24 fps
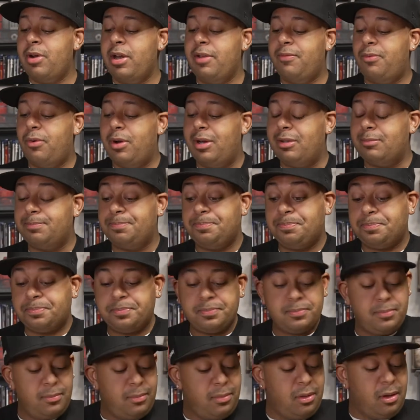ready for it.
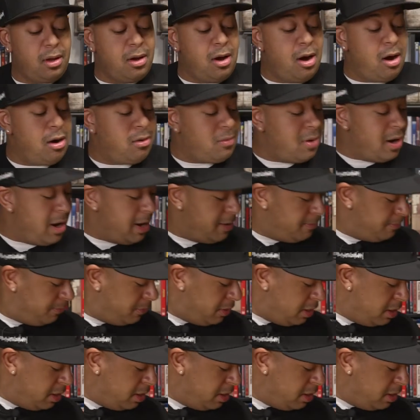All right.